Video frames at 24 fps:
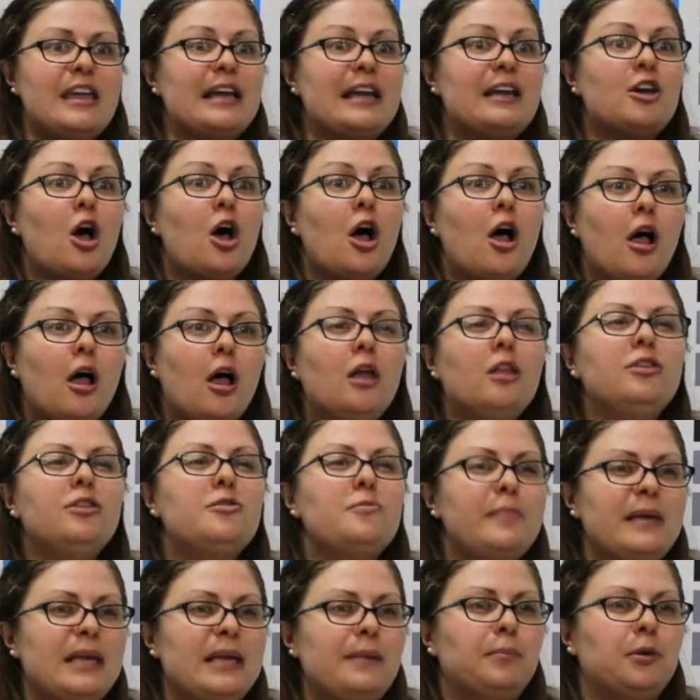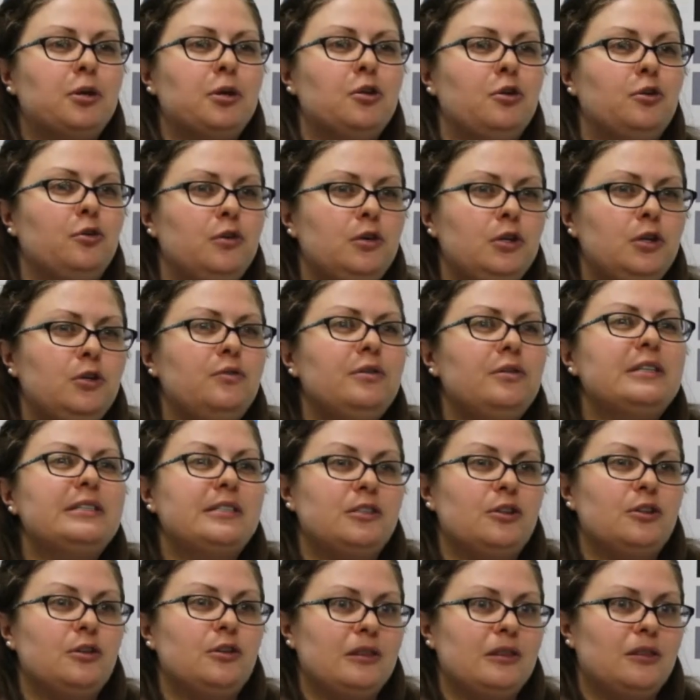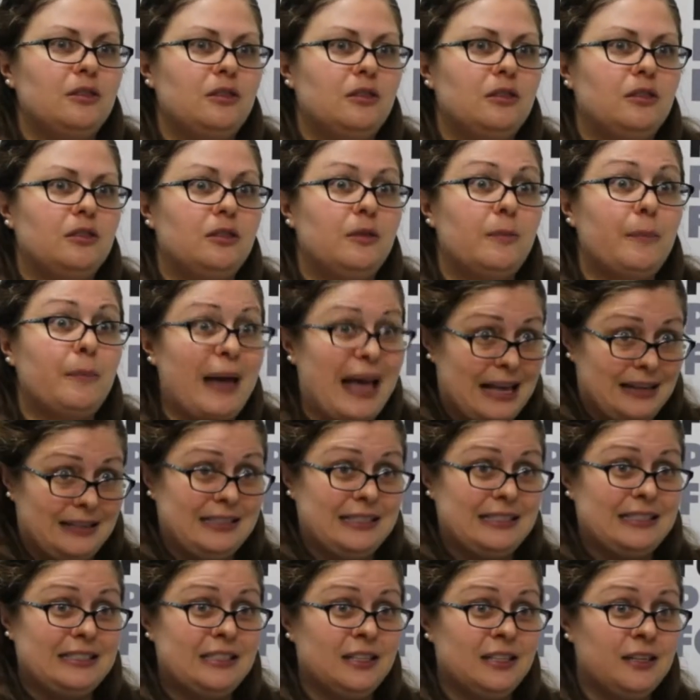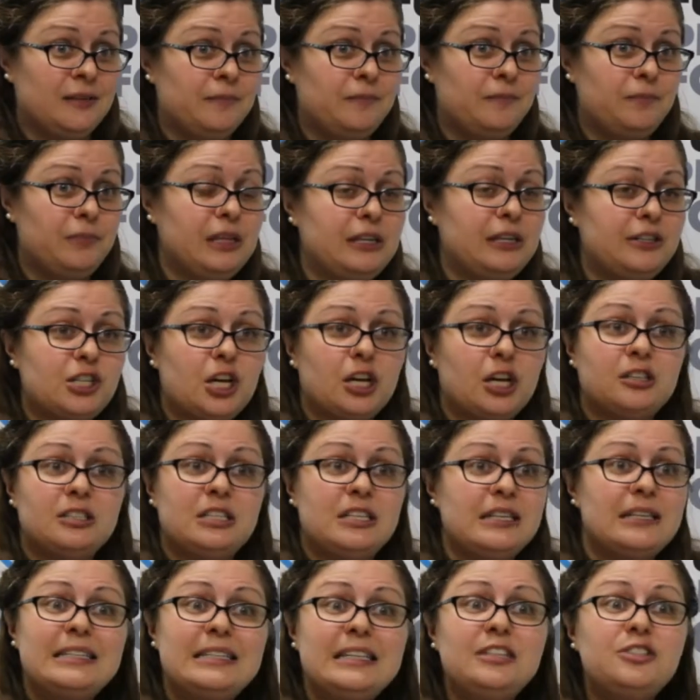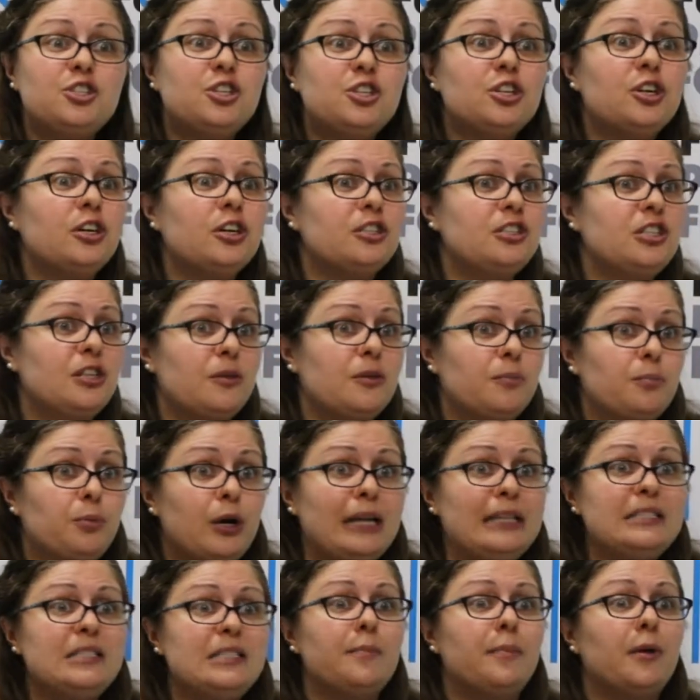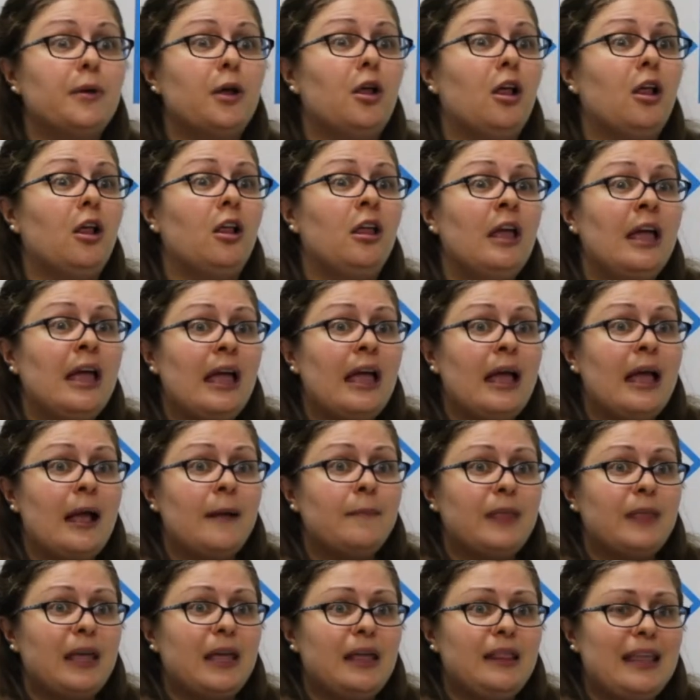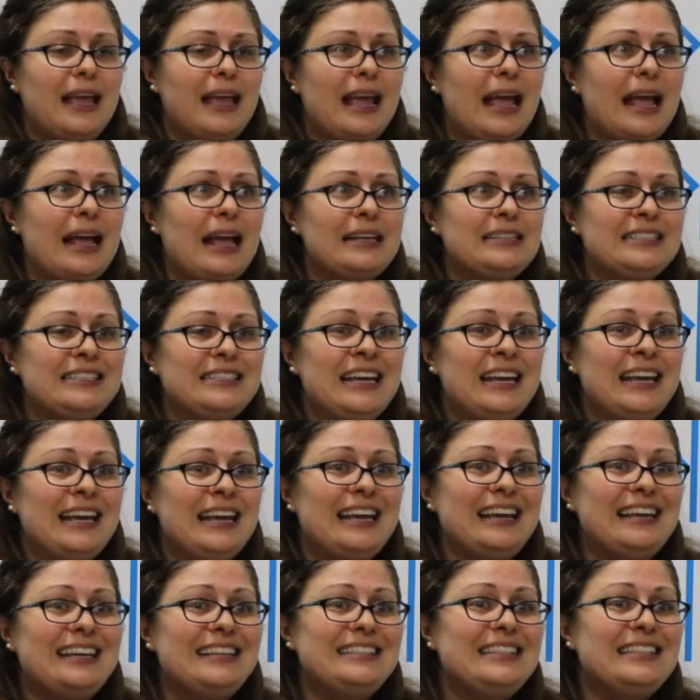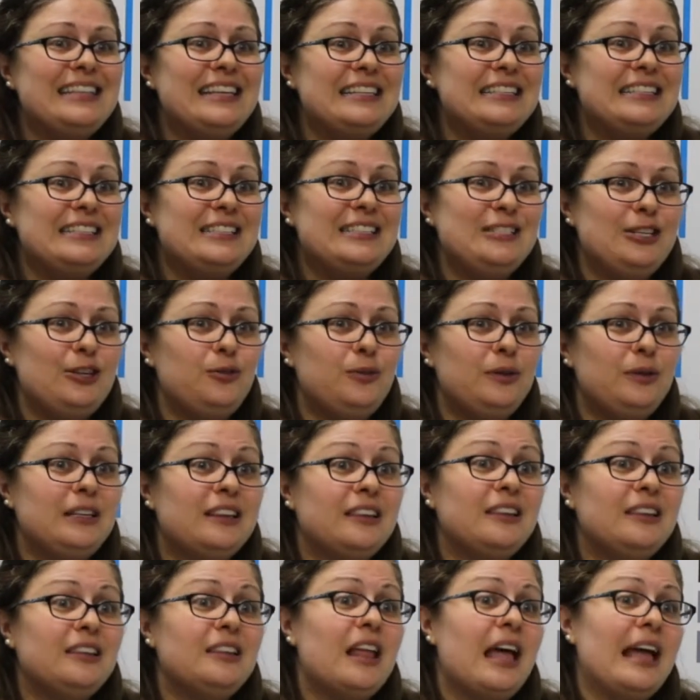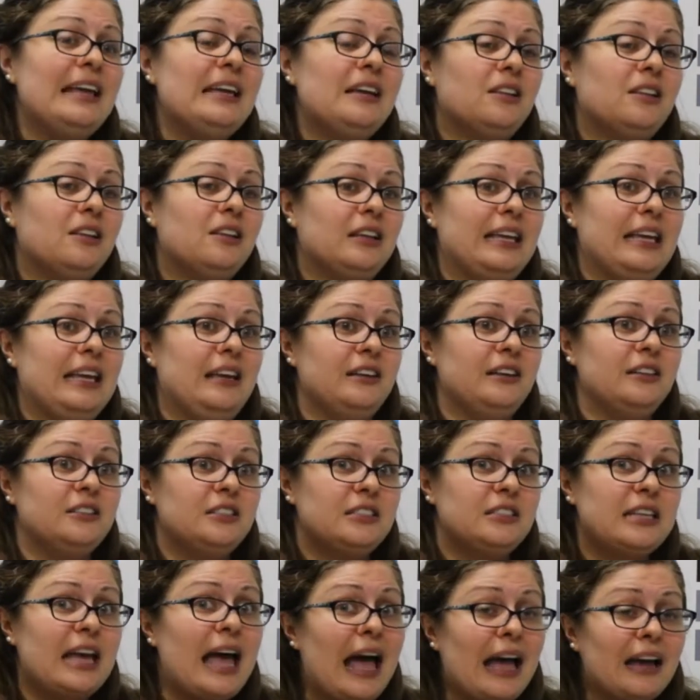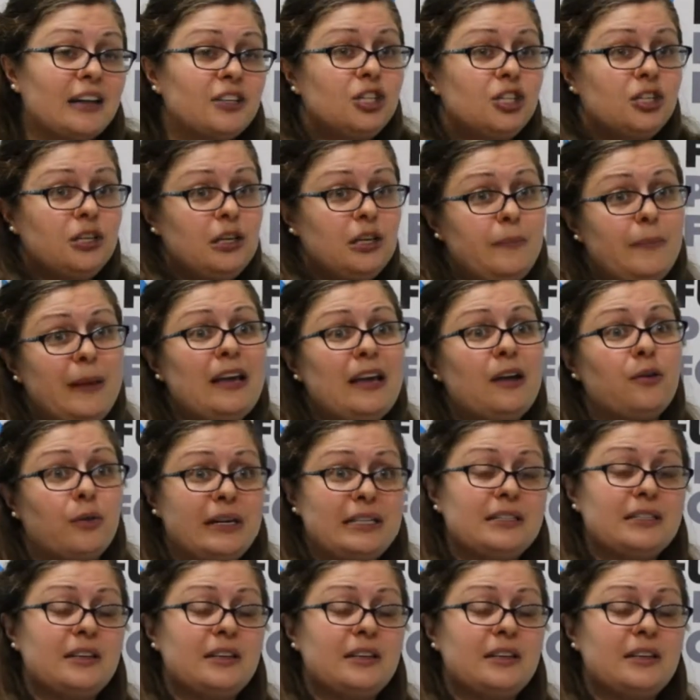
they called the people who knew the student the best. They talked to the teacher, to the principal, and they asked, Is this student likely to actually be at